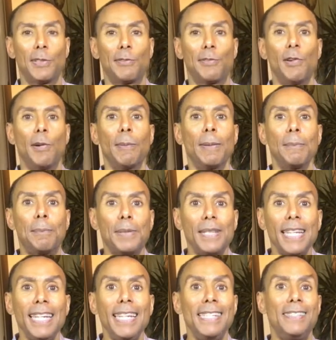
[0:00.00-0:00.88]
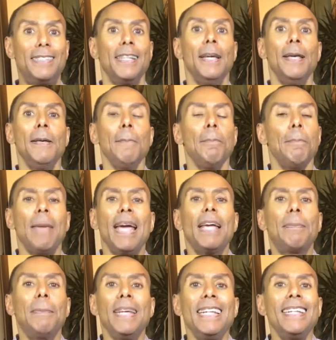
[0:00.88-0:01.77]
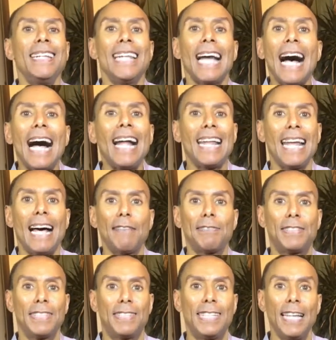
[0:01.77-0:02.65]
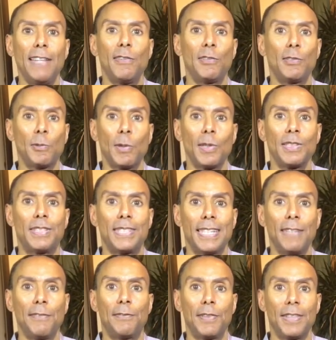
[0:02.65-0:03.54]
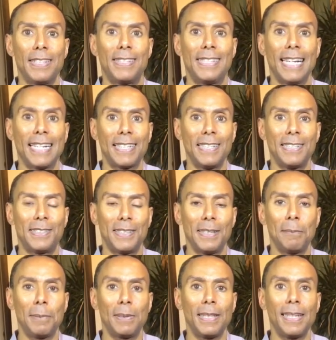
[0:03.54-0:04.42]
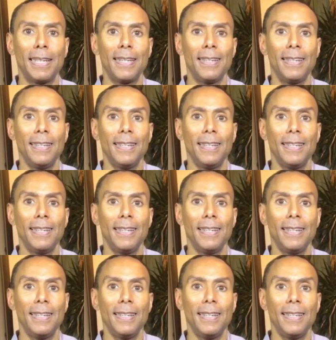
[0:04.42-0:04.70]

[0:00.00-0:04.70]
Foreman, please, make me not have to say those words again for the second assembly."